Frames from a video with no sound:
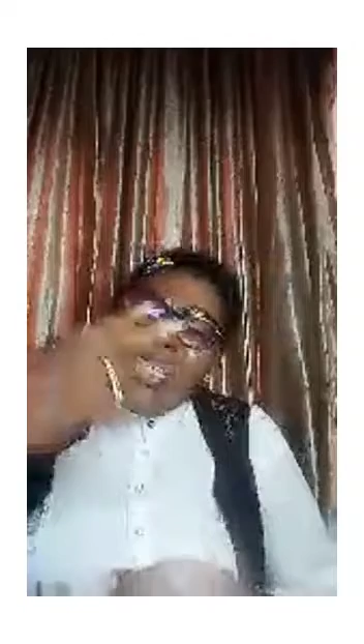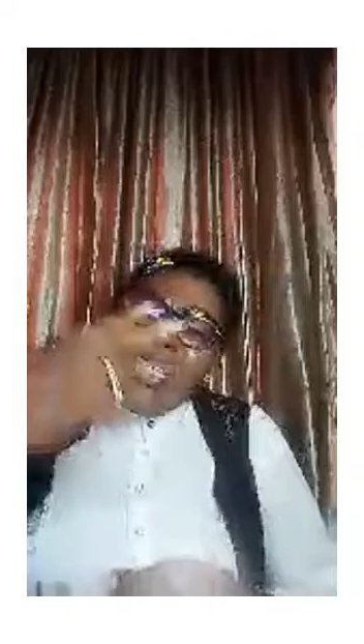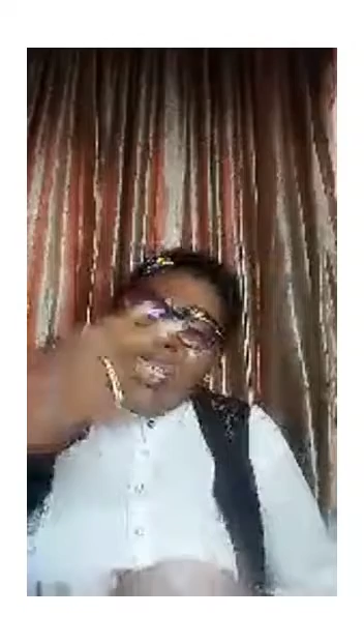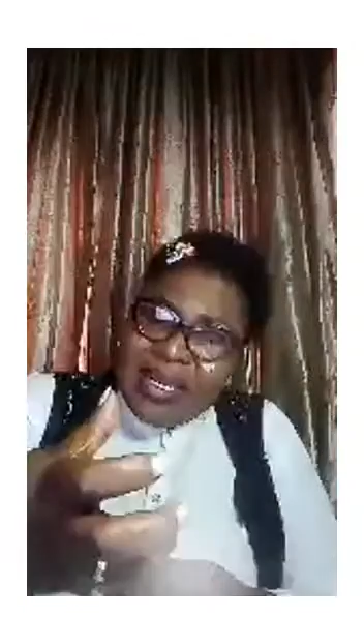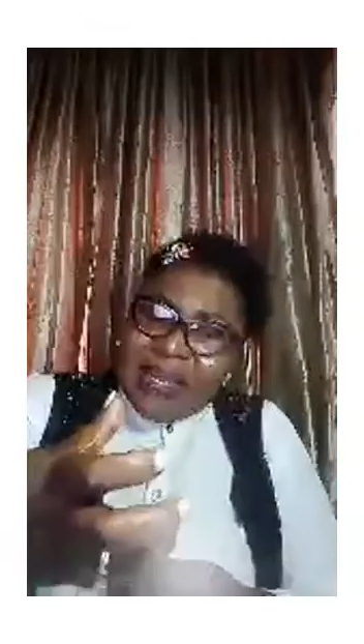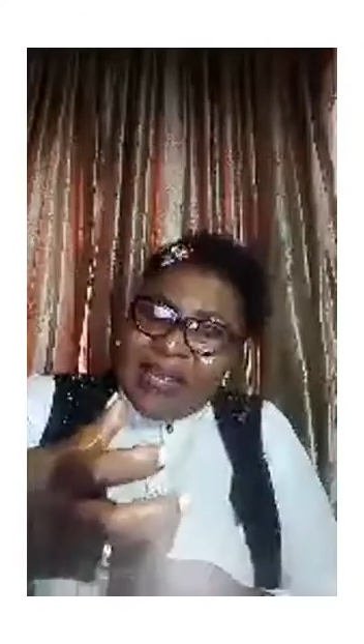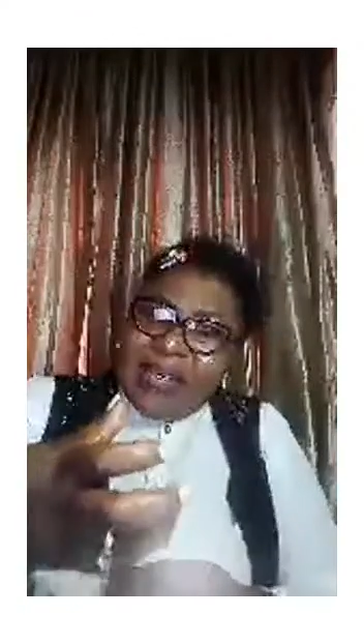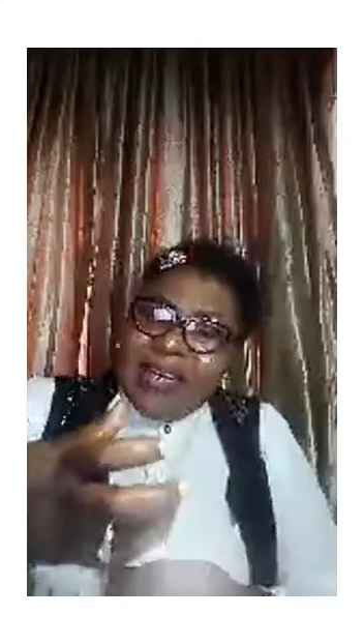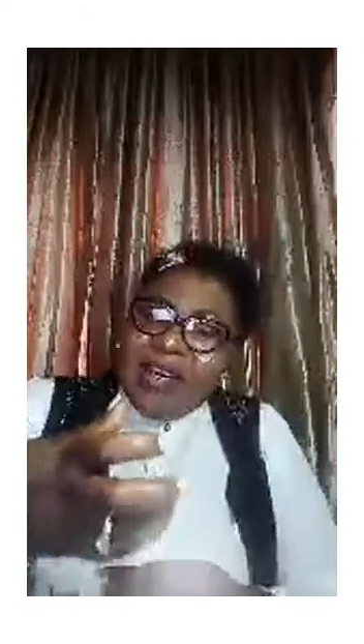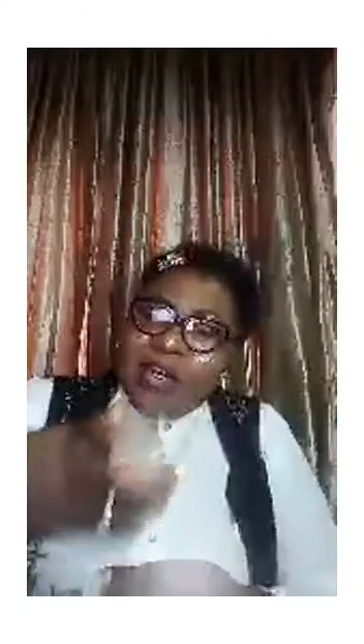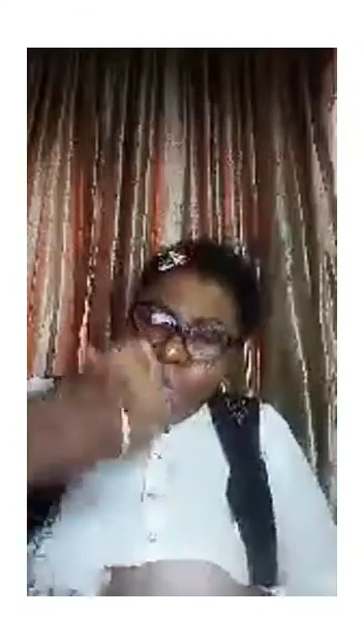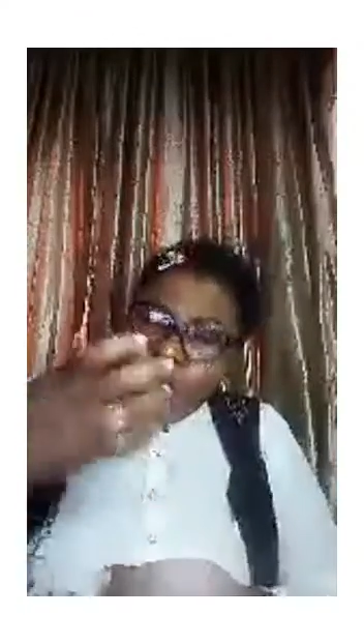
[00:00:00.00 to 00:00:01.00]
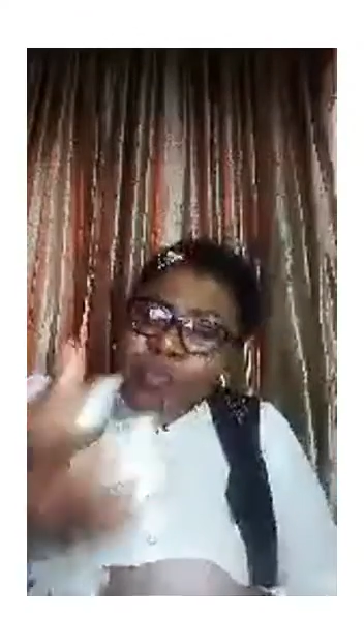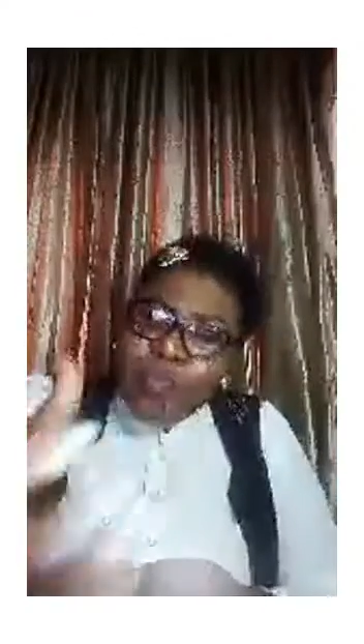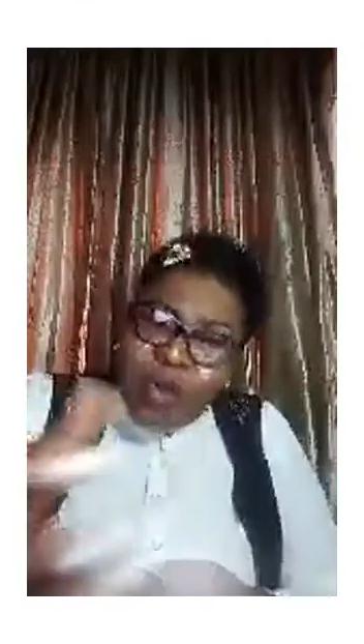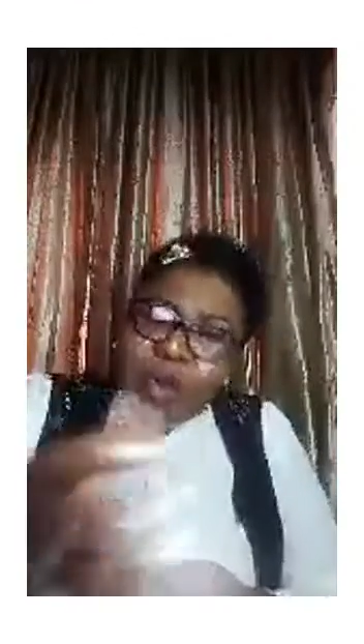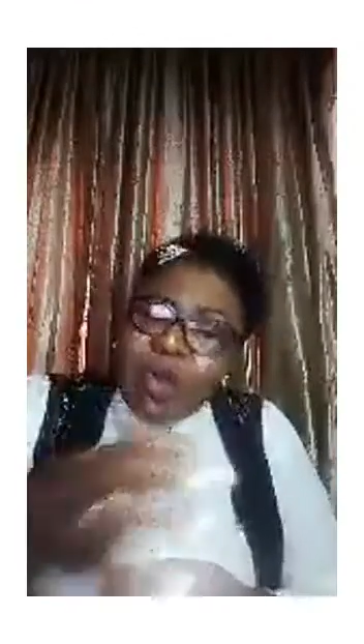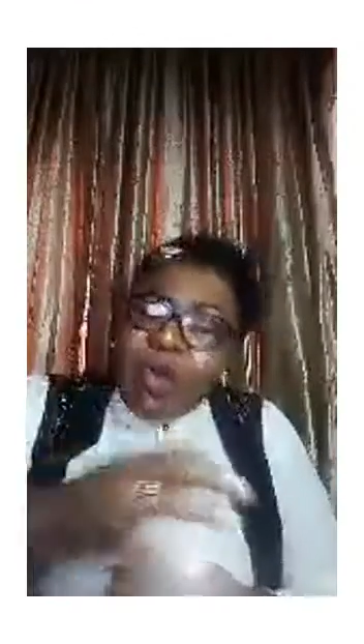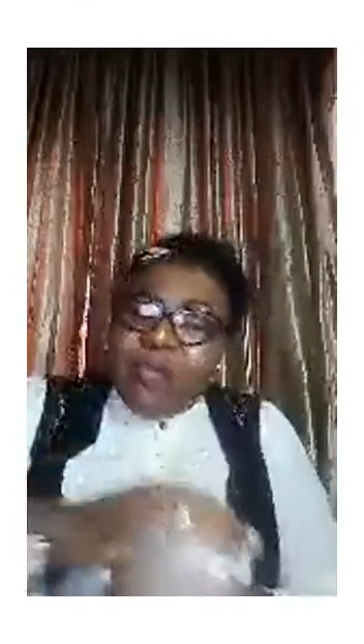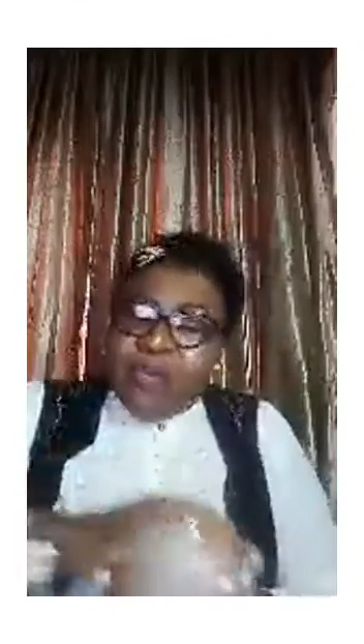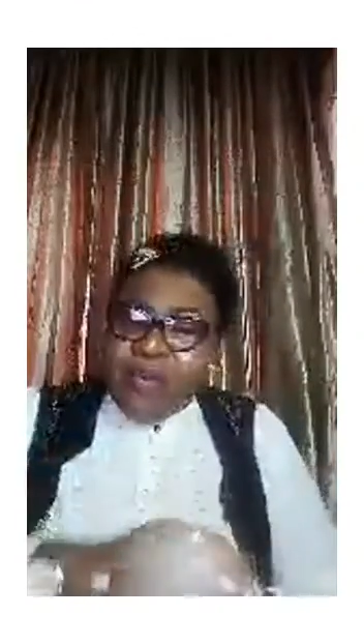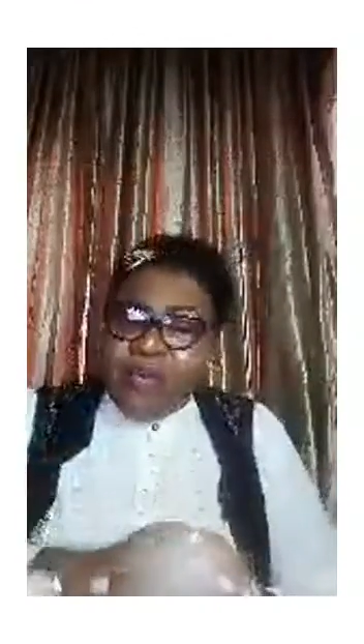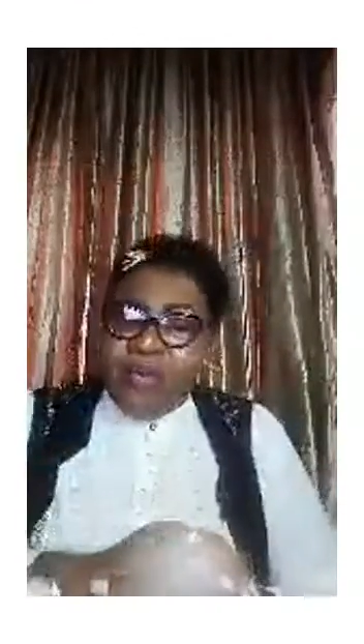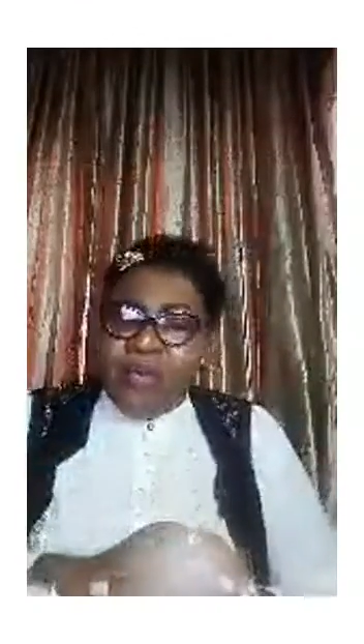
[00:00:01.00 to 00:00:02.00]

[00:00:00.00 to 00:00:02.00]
Different to both of you.